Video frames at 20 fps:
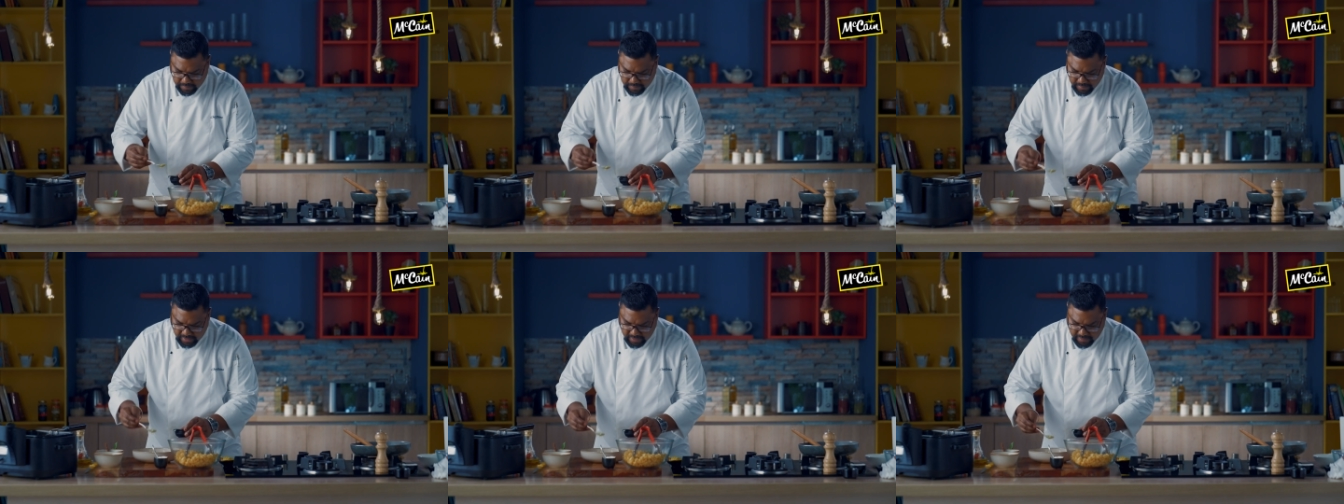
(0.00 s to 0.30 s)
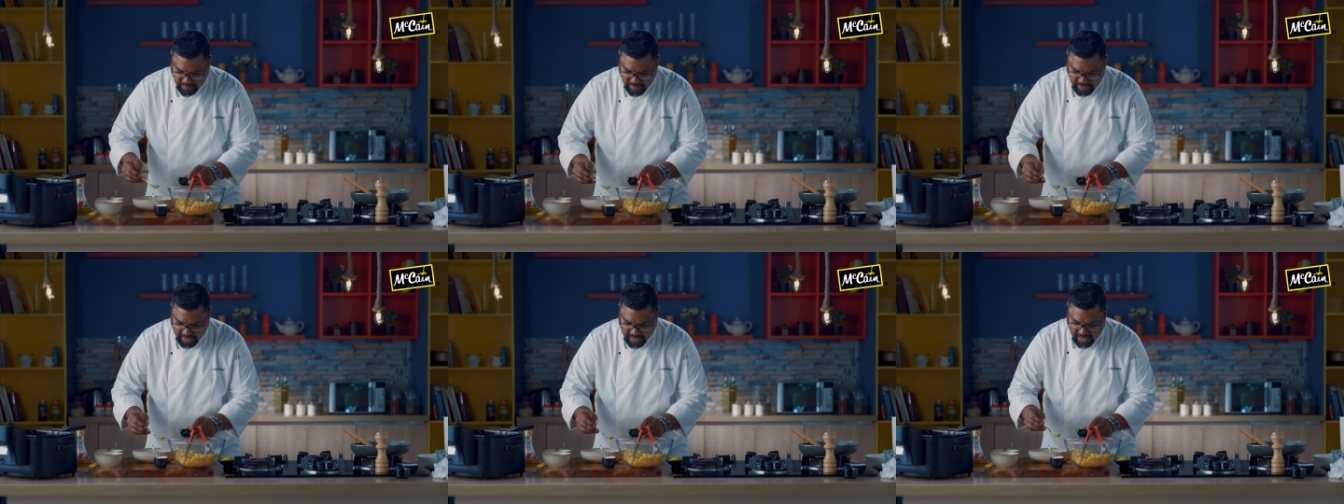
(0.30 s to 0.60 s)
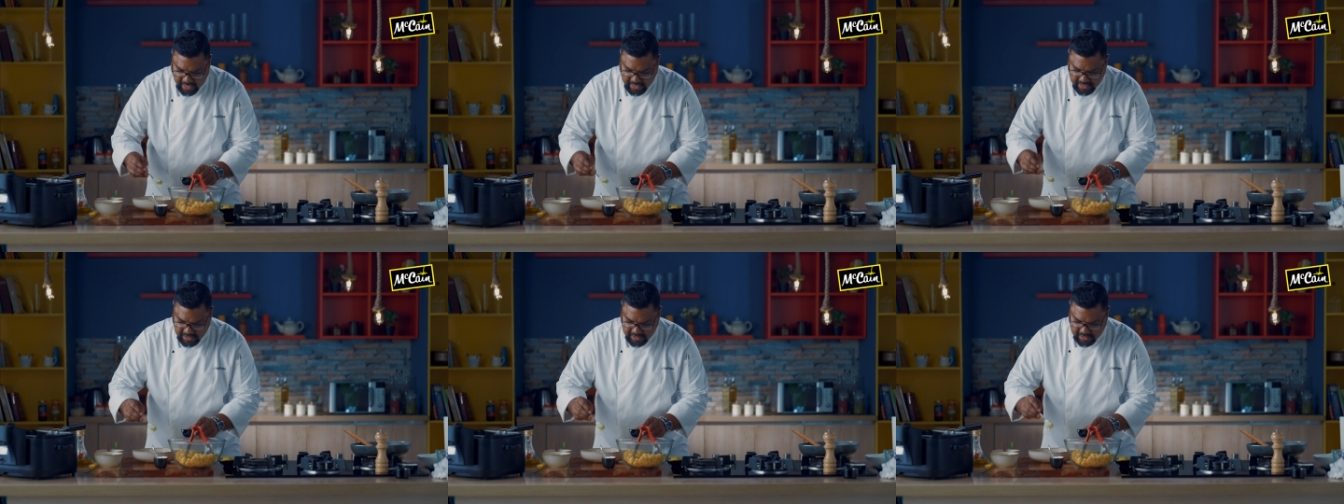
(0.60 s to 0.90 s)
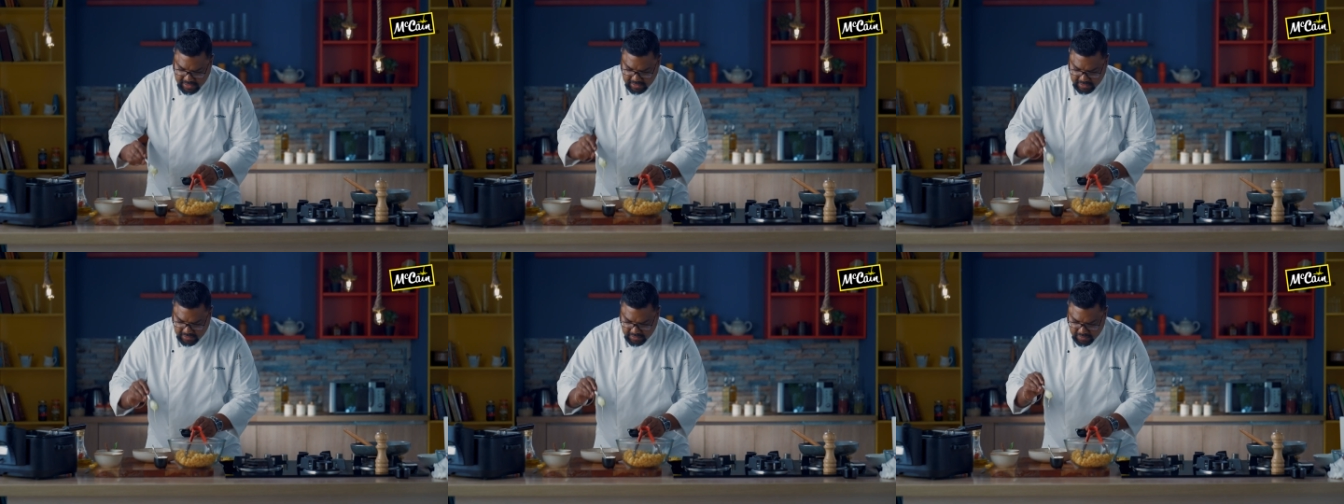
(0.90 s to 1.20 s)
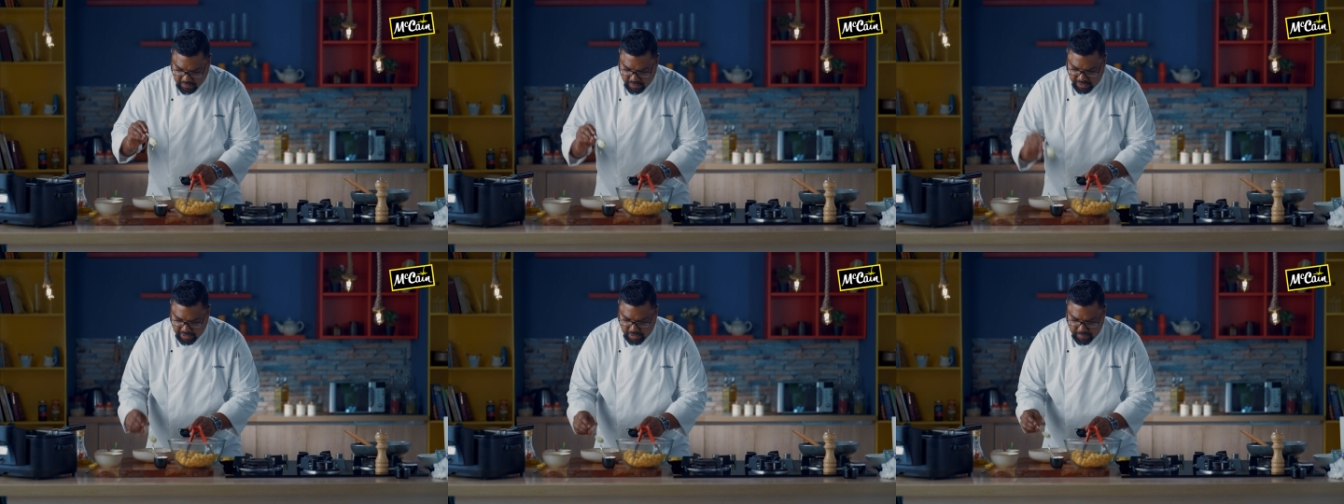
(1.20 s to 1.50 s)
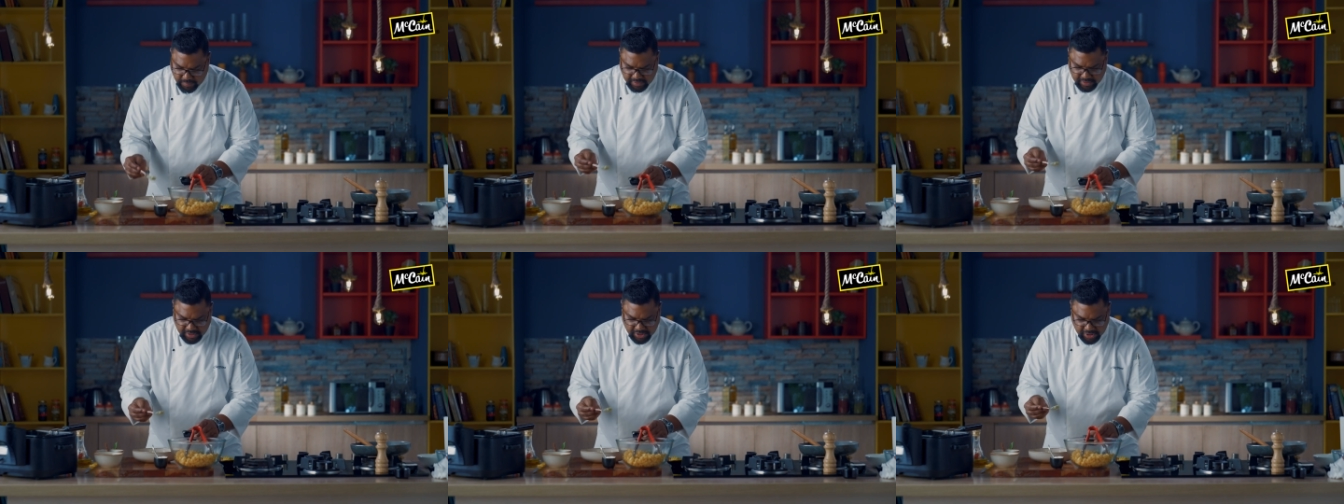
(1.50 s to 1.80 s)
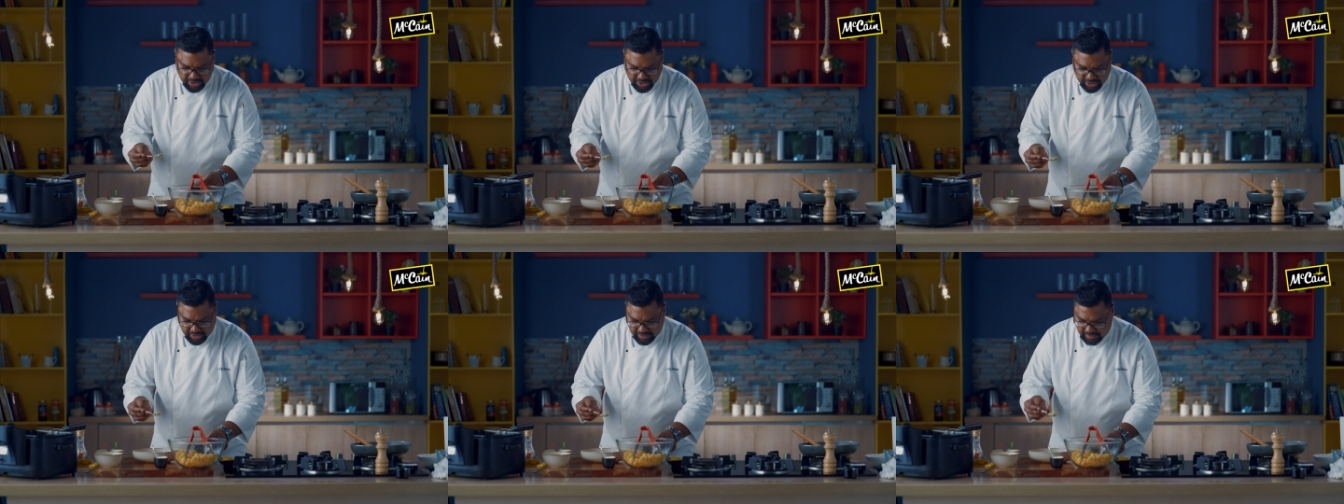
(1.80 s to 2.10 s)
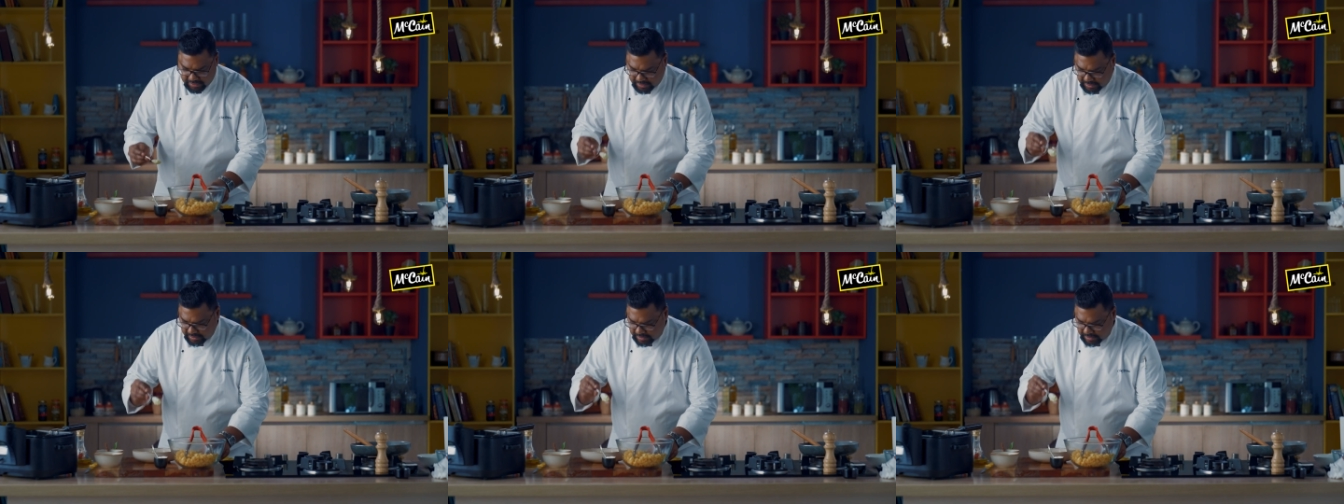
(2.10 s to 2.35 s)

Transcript: Believe me guys, it's going to be delicious.